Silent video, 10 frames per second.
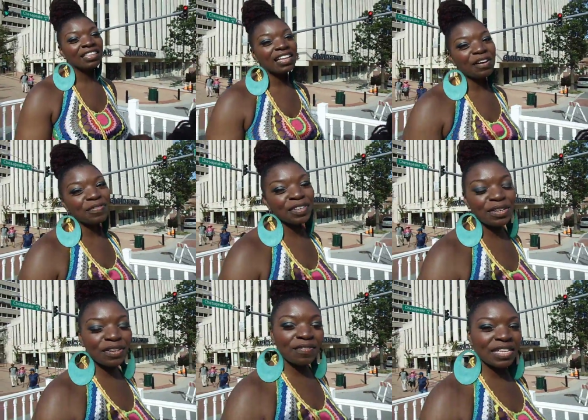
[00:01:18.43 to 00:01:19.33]
love for
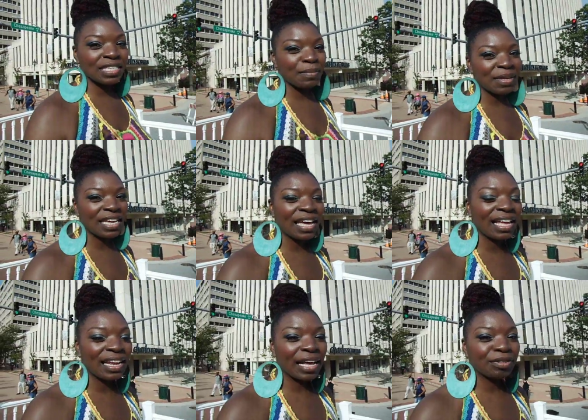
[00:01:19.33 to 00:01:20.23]
you to visit me at
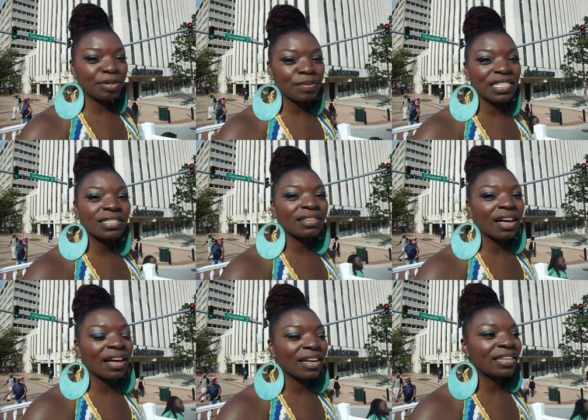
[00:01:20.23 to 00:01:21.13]
Naturally Me
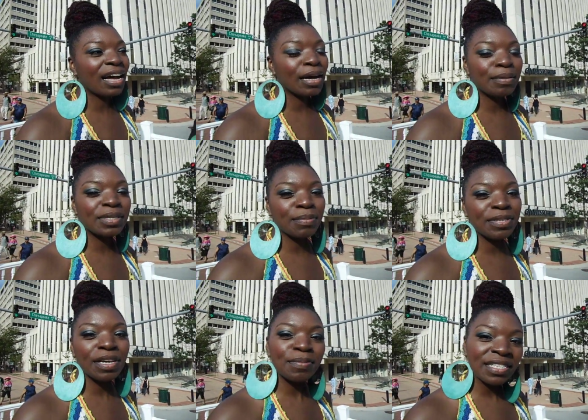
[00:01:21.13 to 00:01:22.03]
Salon,
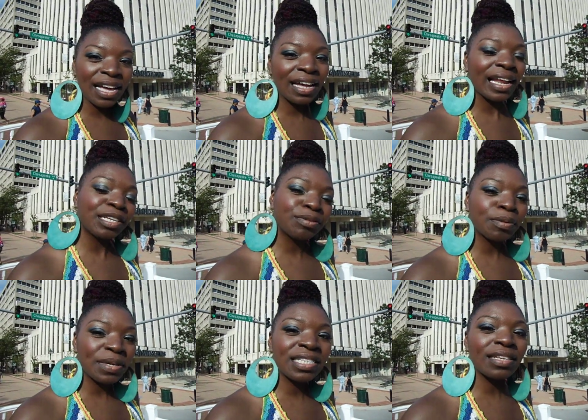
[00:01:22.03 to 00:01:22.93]

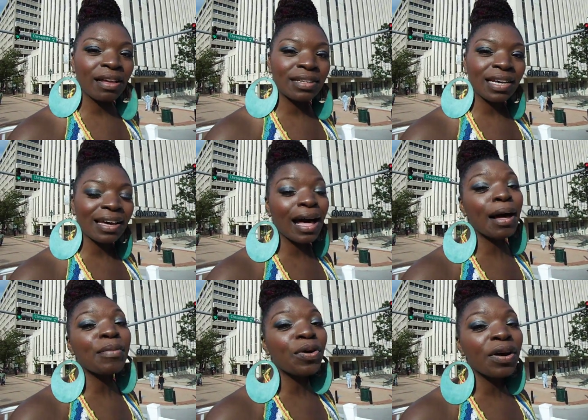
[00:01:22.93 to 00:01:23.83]

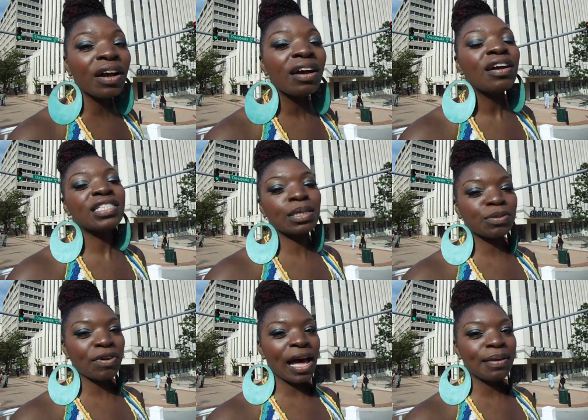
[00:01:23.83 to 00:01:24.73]
www.naturallymesalon.com, or
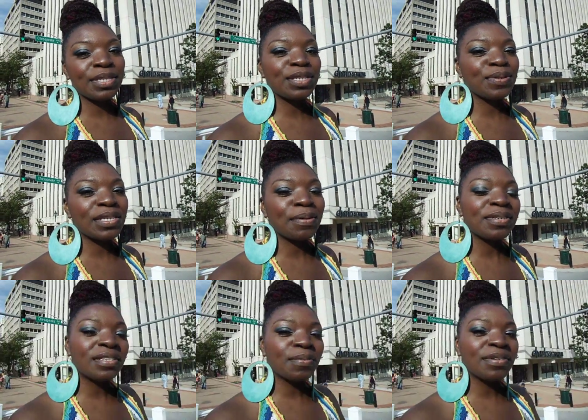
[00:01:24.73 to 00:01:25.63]
subscribe to
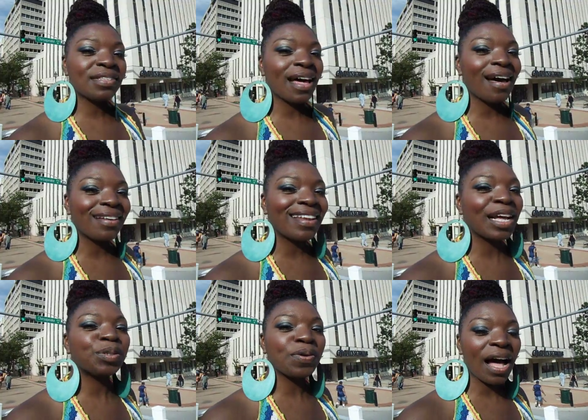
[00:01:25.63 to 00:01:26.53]

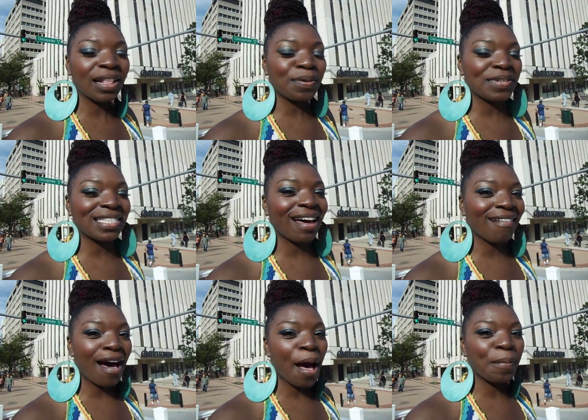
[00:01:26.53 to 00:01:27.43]

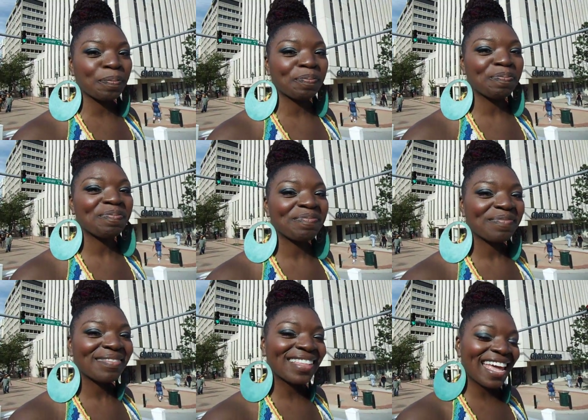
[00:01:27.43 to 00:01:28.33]
www.naturalhollywood.com.
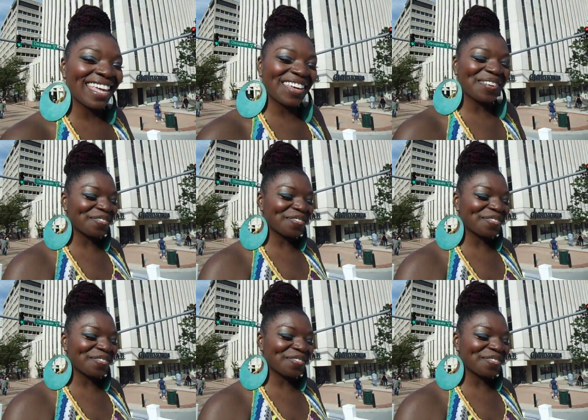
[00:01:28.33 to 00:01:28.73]
Thank you.